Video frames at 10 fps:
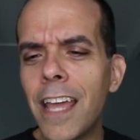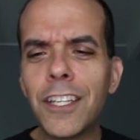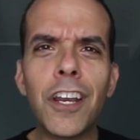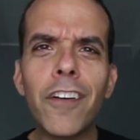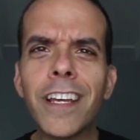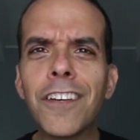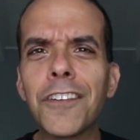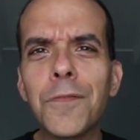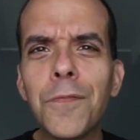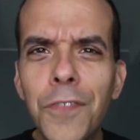and Charity
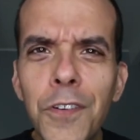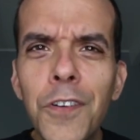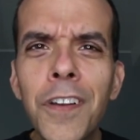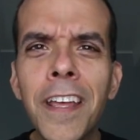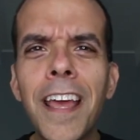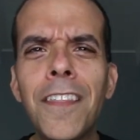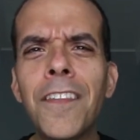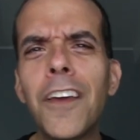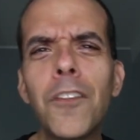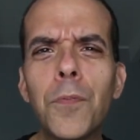cooks some food, and
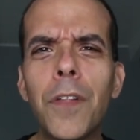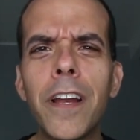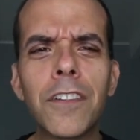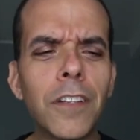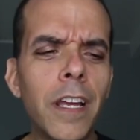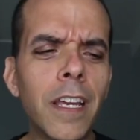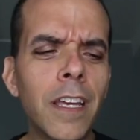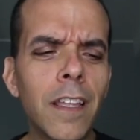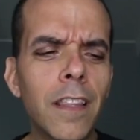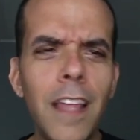then the other players are like,
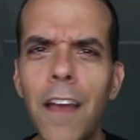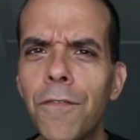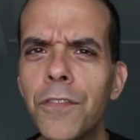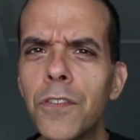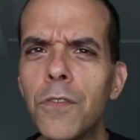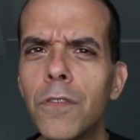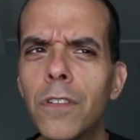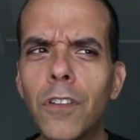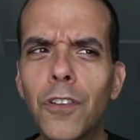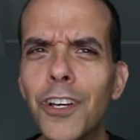that
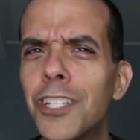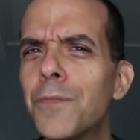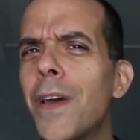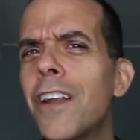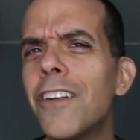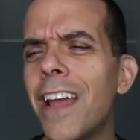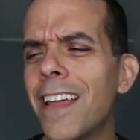food looks better